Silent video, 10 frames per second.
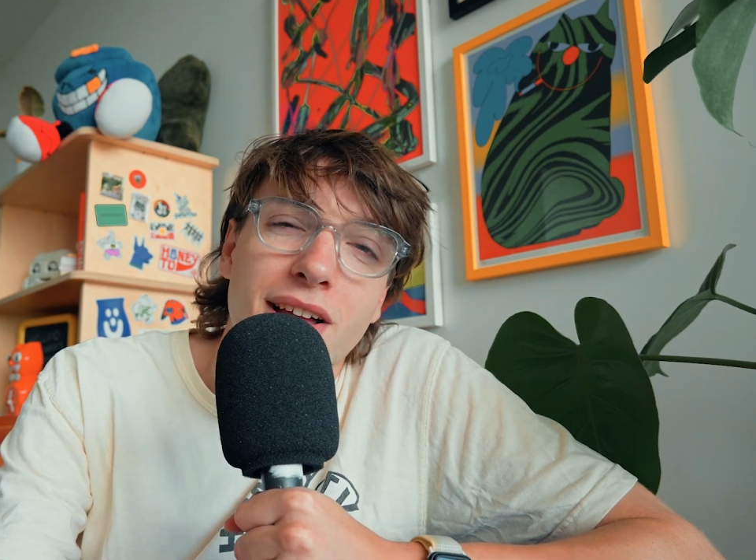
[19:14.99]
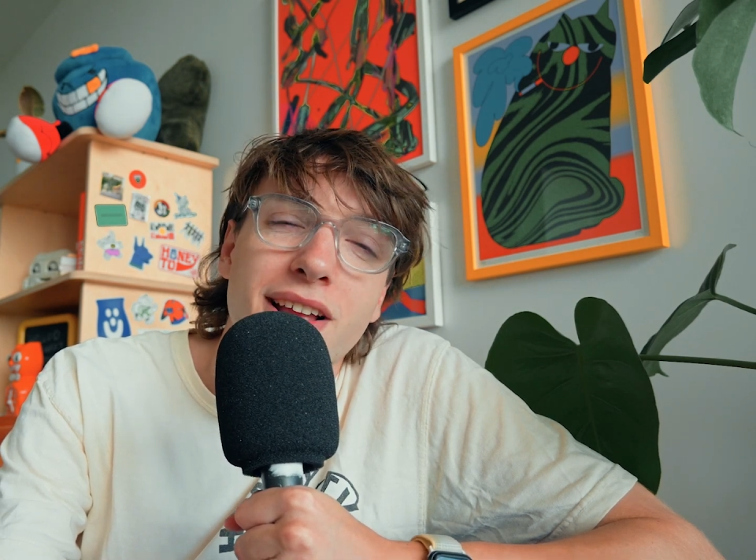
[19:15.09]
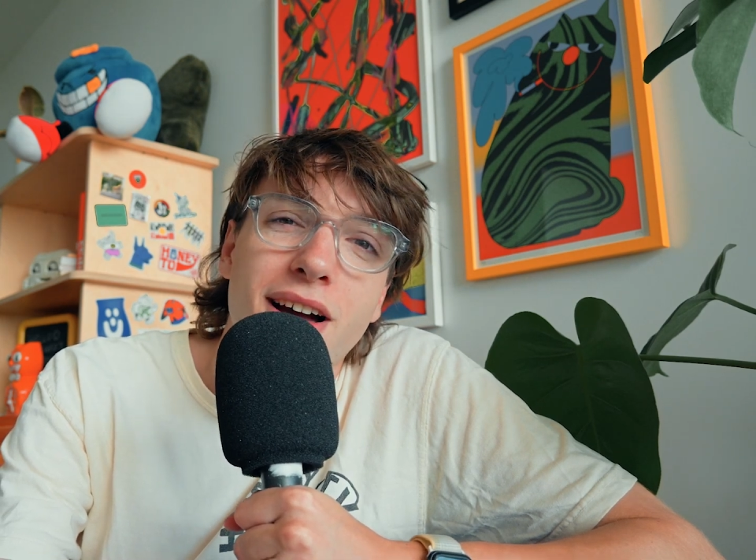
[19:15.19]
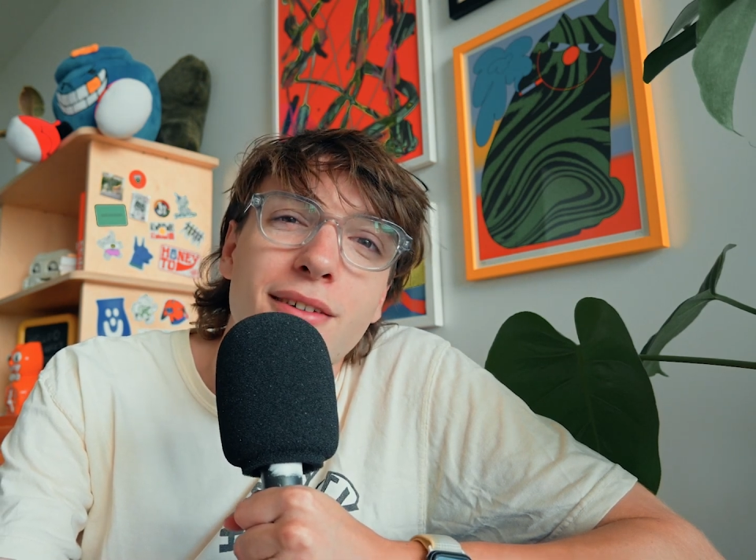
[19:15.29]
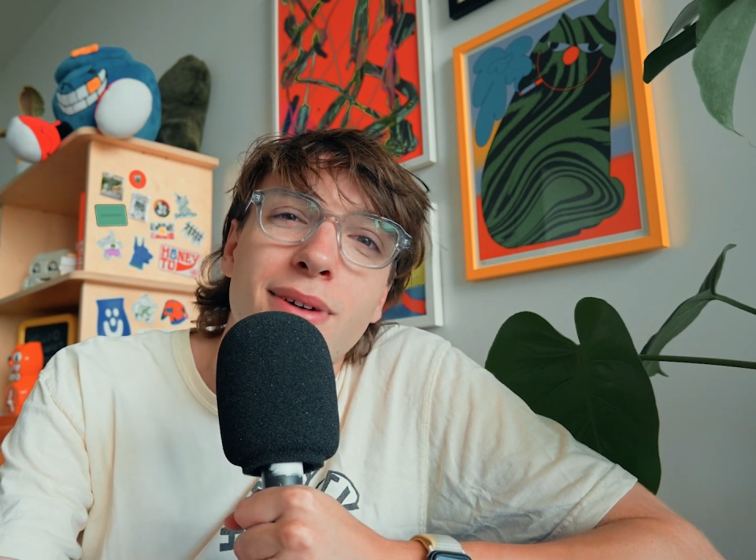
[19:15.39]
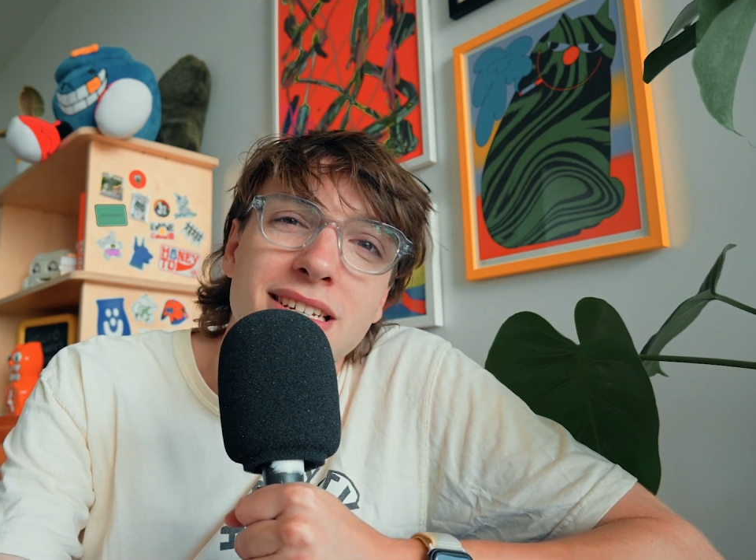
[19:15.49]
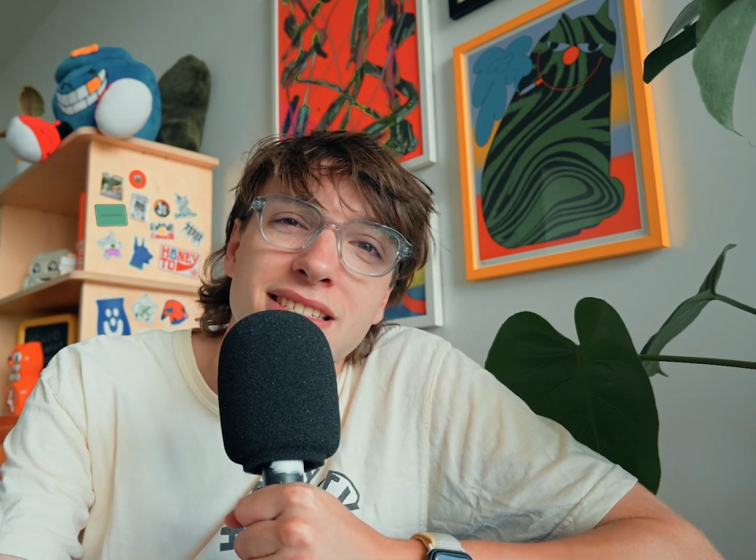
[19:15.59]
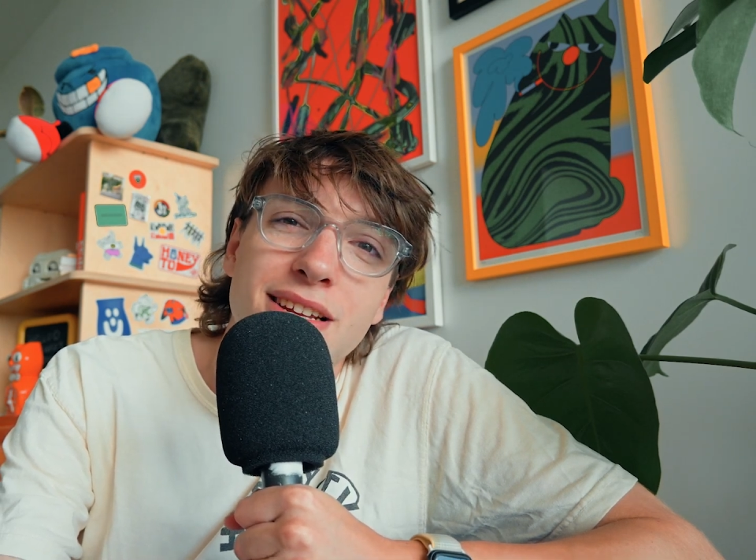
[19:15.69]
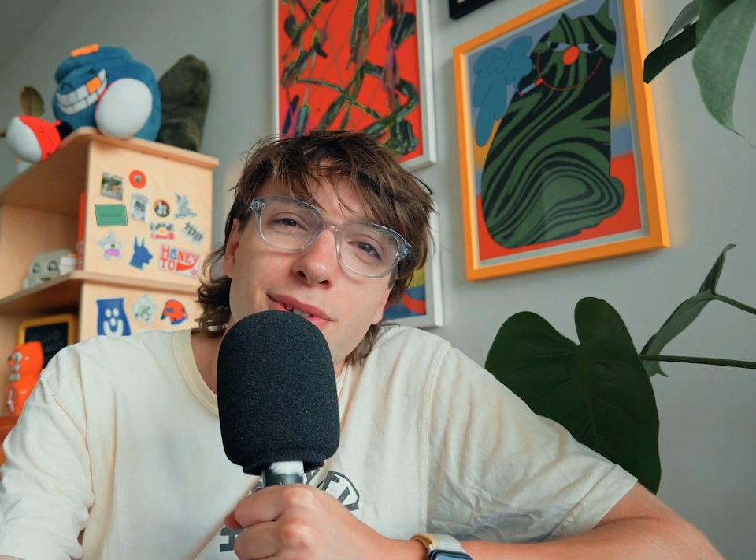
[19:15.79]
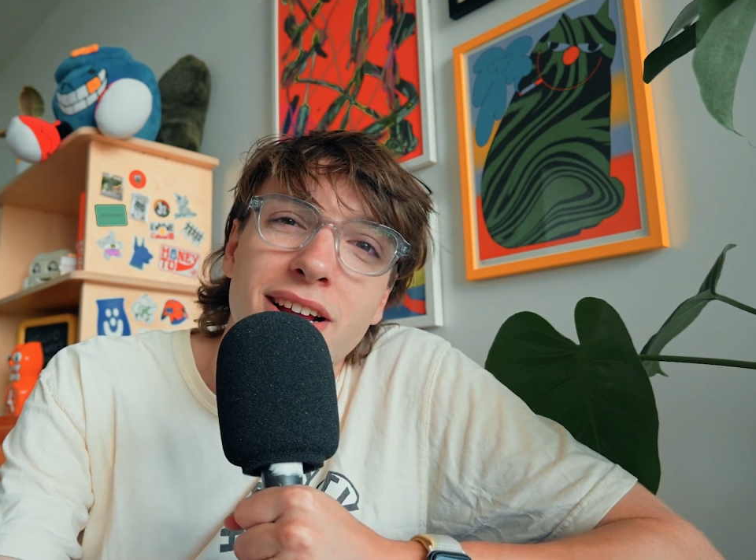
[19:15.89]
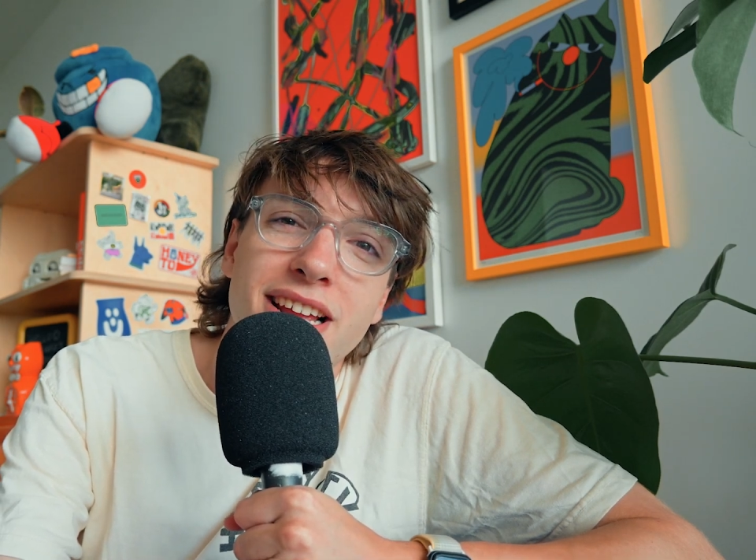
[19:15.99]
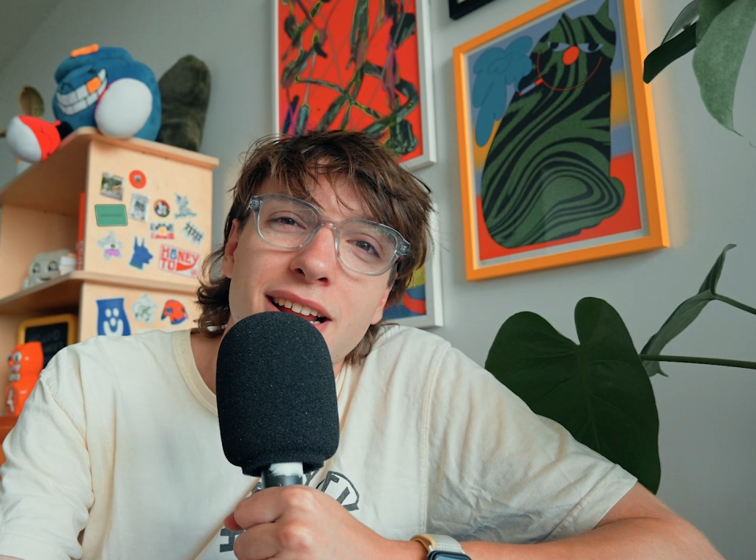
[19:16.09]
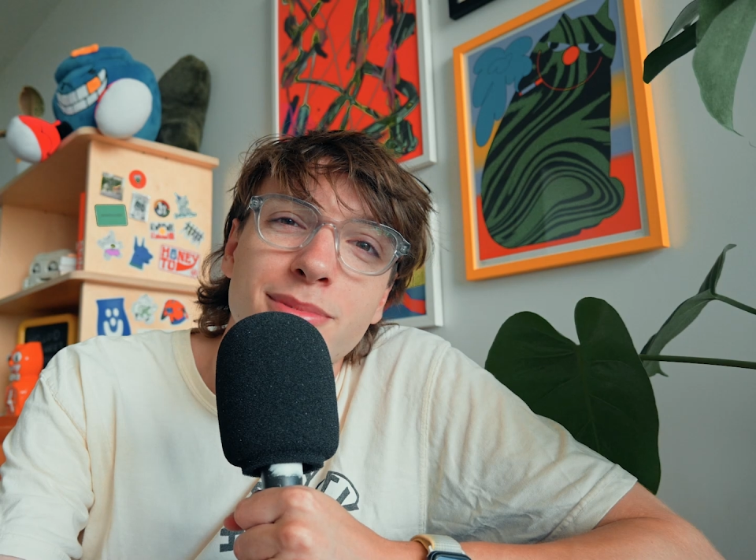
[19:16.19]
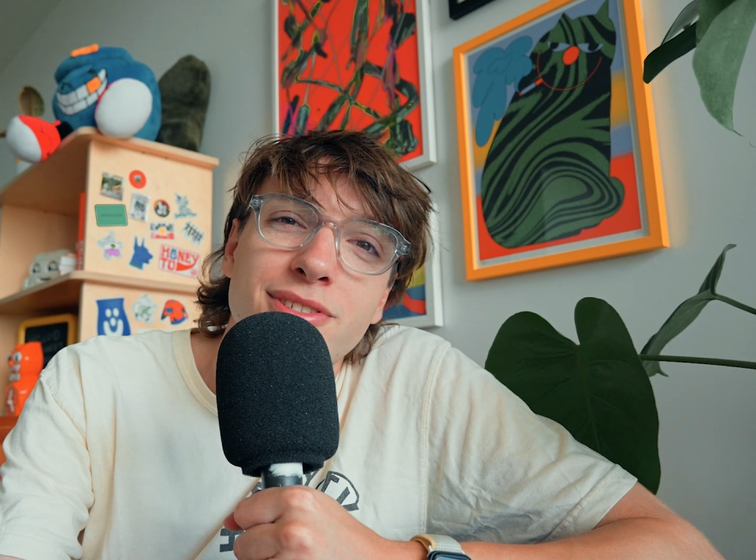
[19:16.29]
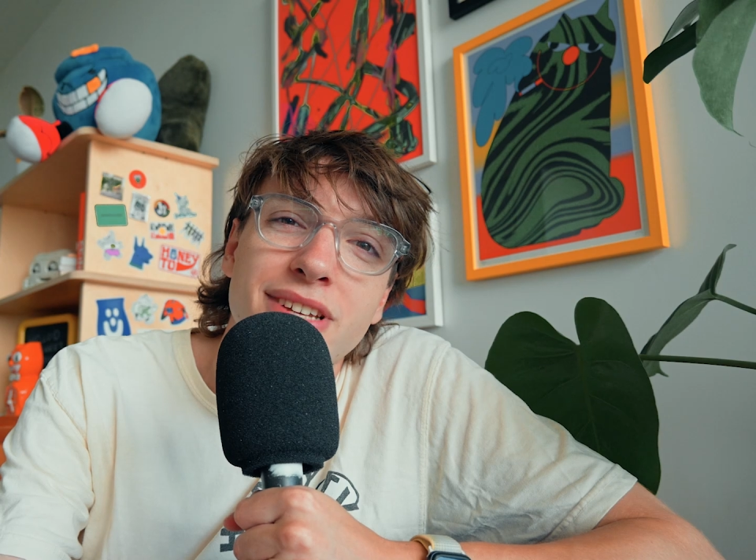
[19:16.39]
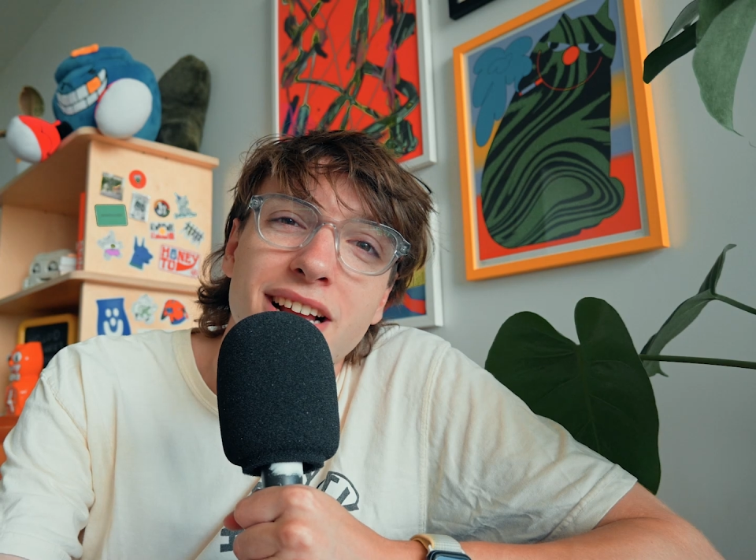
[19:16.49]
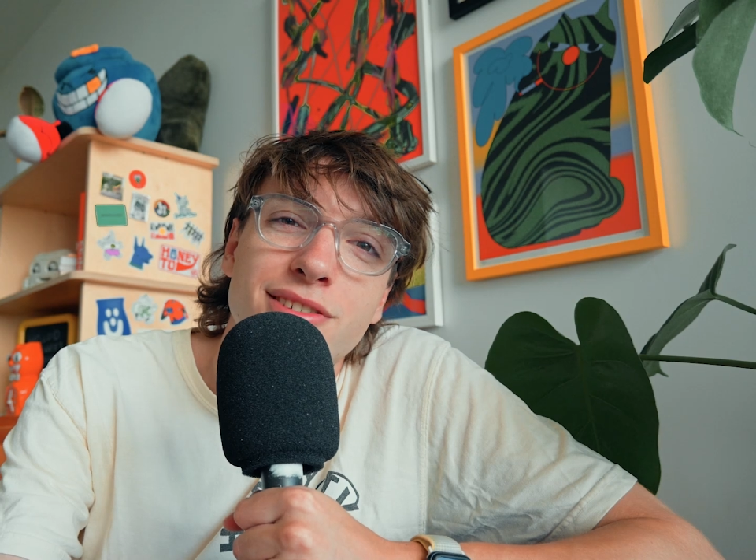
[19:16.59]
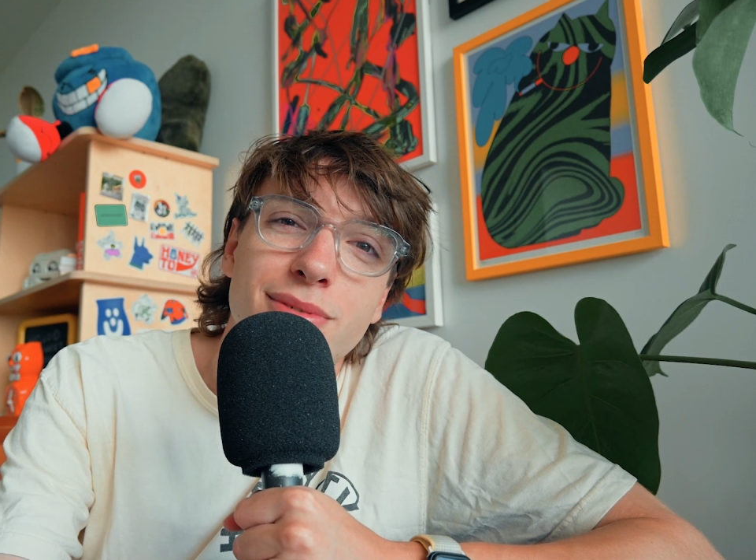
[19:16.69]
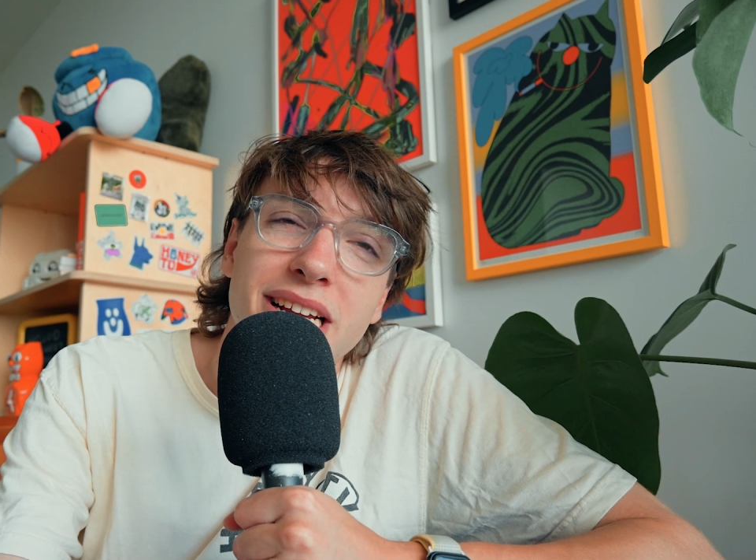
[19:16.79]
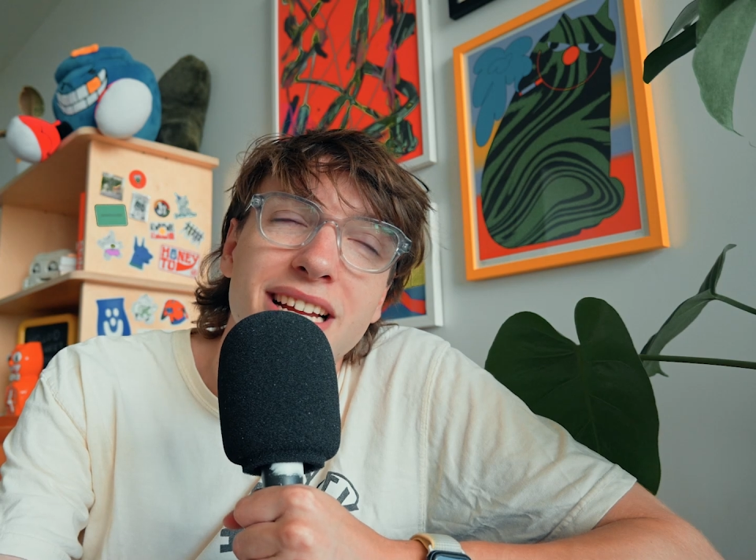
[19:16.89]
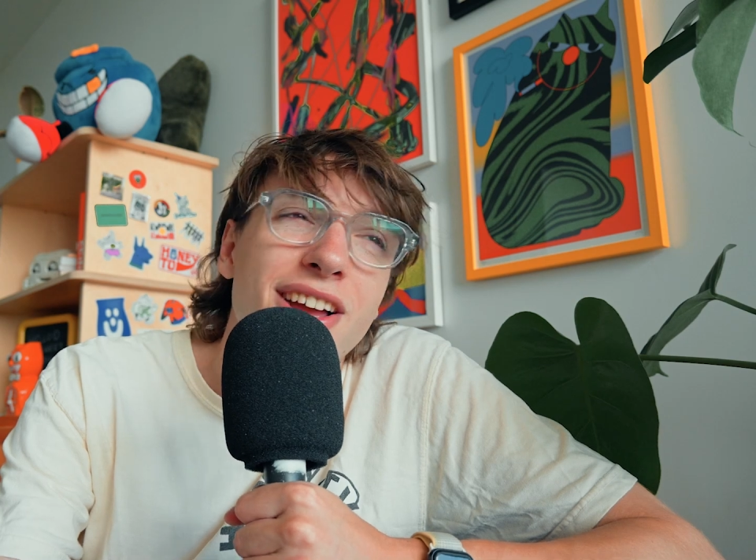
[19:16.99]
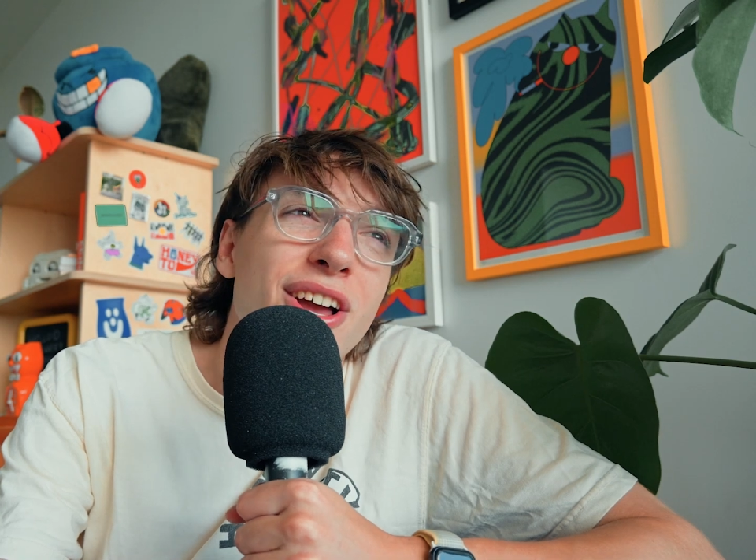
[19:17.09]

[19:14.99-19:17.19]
I can't wait to see what I get up to next week.